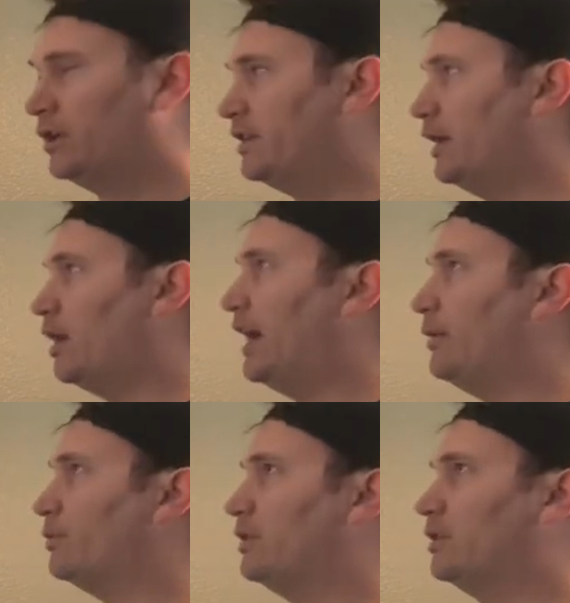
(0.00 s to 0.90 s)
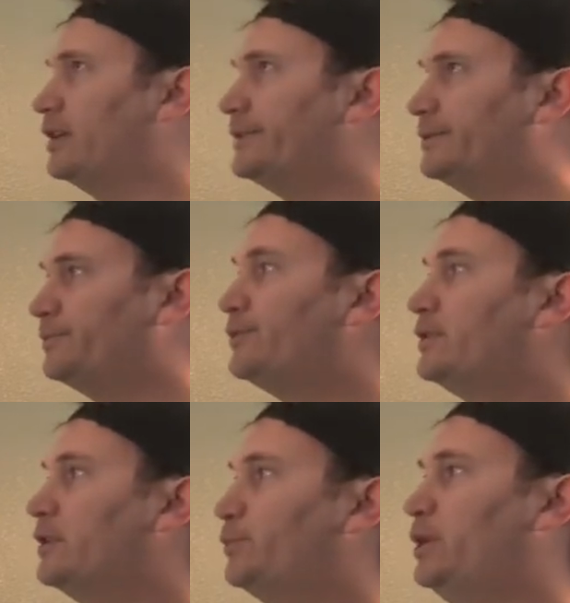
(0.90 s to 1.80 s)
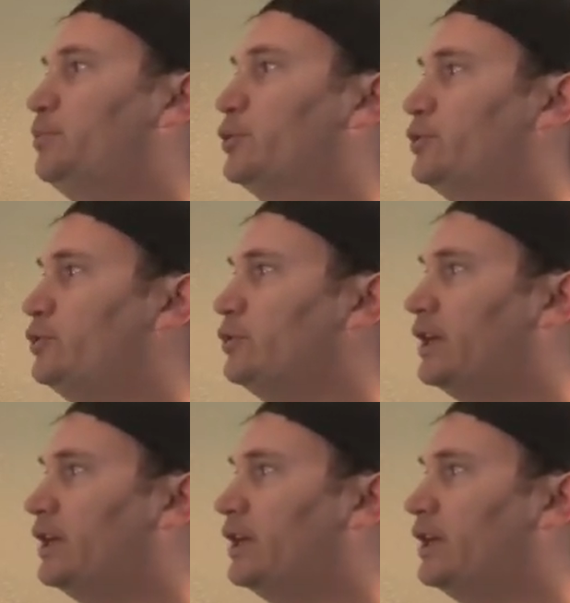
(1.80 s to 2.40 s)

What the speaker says: Now, I would love people to